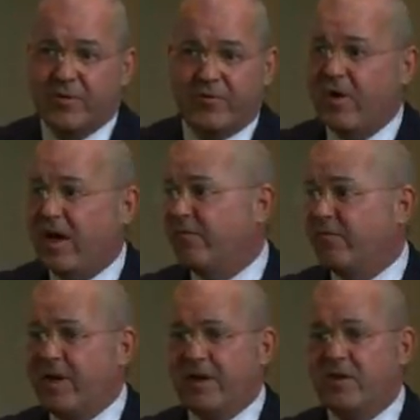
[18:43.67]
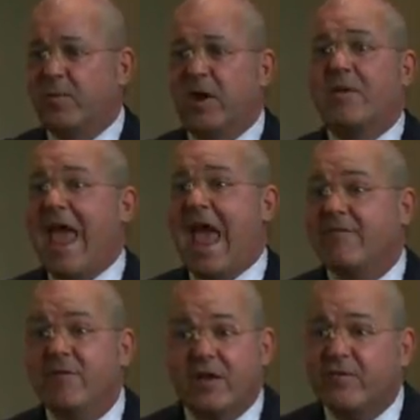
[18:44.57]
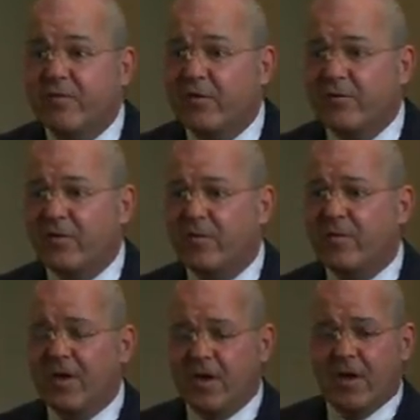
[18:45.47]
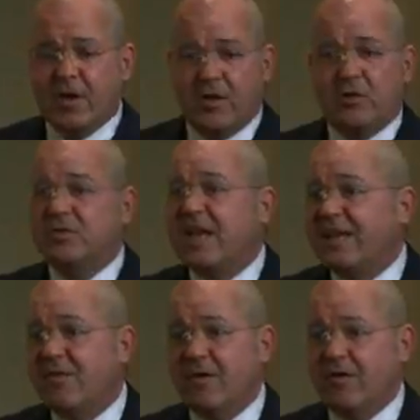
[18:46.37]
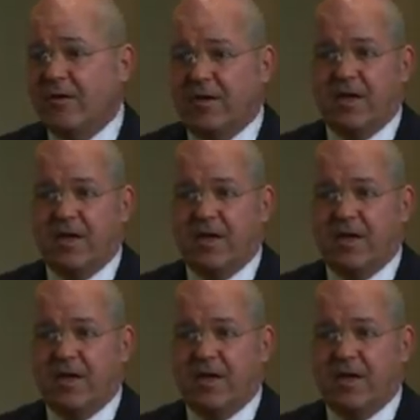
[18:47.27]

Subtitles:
If you have a friend, you become an advocate for your firm. You stay longer.